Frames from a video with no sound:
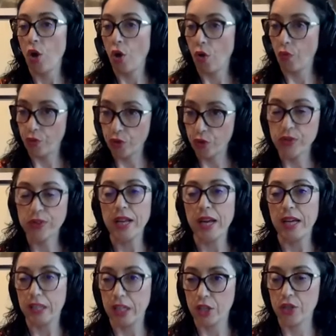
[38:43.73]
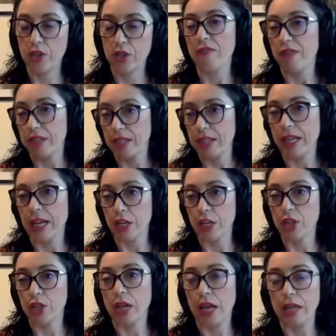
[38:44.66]
Of course, additional
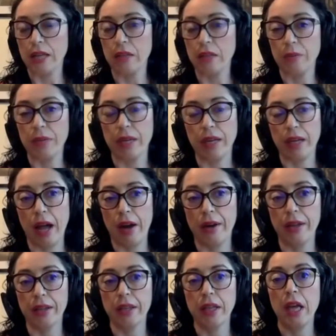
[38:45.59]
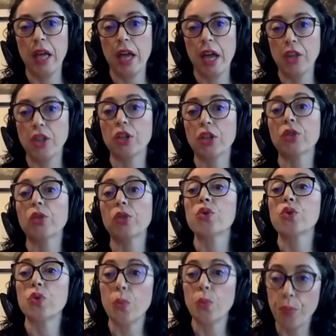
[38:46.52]
investigation has to be carried in order
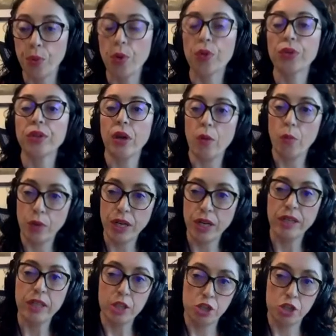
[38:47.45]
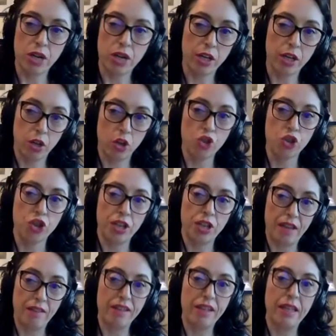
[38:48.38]
to support with additional
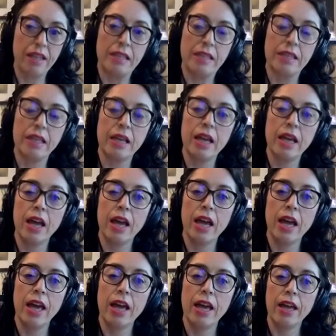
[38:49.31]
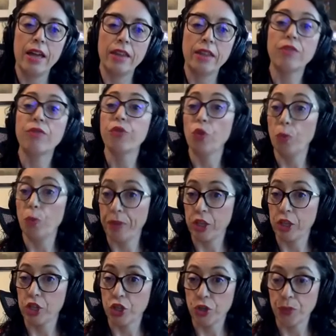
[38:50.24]
archaeological evidence uh, the full
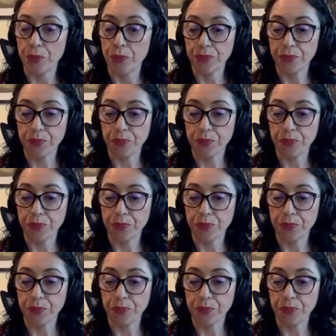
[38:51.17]
picture.